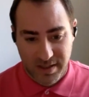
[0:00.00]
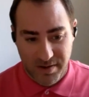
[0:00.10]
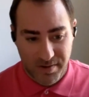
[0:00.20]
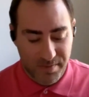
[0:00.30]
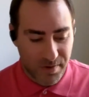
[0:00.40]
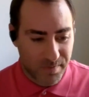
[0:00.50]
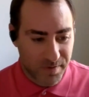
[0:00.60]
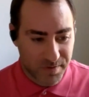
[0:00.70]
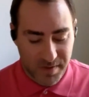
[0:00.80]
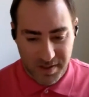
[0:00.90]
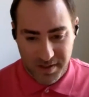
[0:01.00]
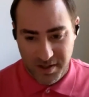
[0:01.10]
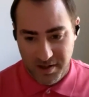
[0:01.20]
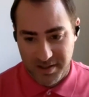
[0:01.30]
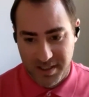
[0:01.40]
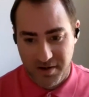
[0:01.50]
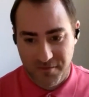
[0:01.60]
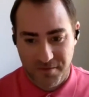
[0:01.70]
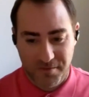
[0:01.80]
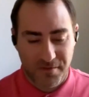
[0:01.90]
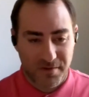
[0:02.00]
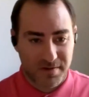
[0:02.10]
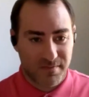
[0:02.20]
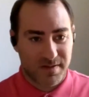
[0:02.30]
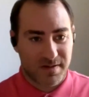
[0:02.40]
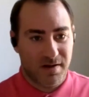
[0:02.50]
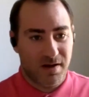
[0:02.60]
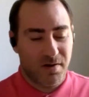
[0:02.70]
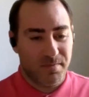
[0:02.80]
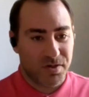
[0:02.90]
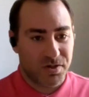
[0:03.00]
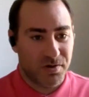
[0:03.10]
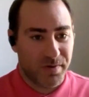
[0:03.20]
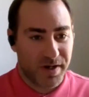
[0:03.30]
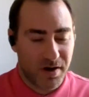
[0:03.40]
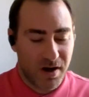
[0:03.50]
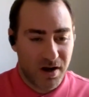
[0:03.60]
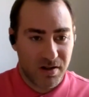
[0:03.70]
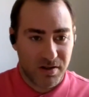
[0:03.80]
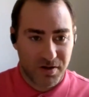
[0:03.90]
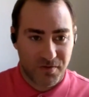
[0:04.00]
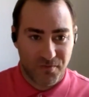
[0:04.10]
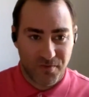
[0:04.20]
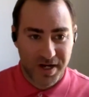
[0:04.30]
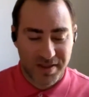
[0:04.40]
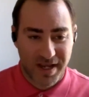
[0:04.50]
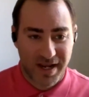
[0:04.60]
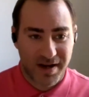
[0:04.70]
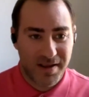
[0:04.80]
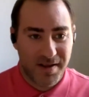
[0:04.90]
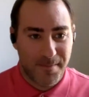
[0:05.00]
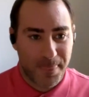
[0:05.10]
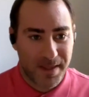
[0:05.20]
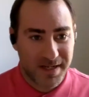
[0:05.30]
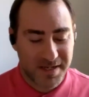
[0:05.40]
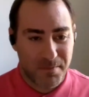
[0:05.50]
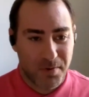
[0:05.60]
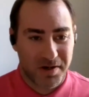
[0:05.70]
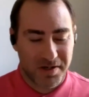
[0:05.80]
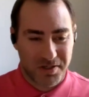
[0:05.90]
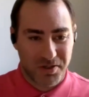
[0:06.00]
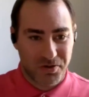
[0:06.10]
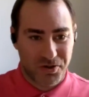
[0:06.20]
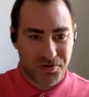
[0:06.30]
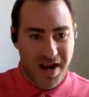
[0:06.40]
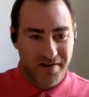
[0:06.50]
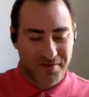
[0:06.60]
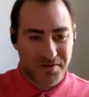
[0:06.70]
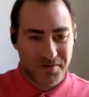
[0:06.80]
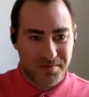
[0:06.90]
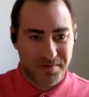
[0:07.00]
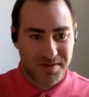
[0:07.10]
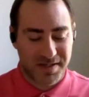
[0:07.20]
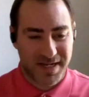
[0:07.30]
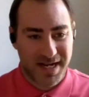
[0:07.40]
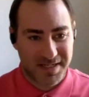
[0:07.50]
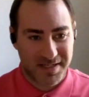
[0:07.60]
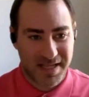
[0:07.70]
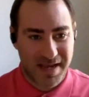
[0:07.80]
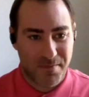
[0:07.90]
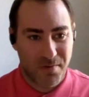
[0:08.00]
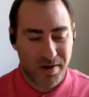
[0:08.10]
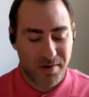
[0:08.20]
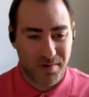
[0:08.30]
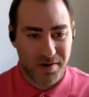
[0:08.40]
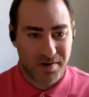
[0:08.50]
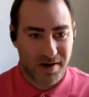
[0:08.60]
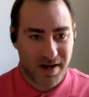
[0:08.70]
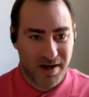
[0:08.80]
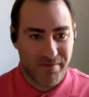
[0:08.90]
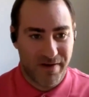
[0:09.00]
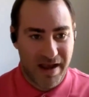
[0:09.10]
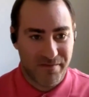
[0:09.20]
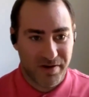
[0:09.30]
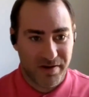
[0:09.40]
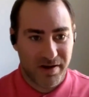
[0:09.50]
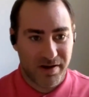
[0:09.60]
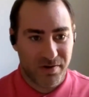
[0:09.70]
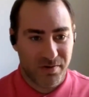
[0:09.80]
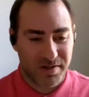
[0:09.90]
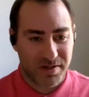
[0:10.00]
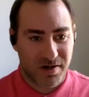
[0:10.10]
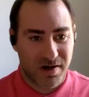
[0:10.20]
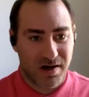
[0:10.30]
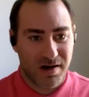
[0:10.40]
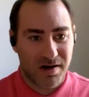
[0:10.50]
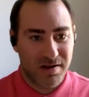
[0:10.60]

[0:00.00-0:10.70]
and I'd almost be curious to hear from the folks in this call, I'm sure we could all agree that it's important to strive to get to that point where you can kind of have a North Star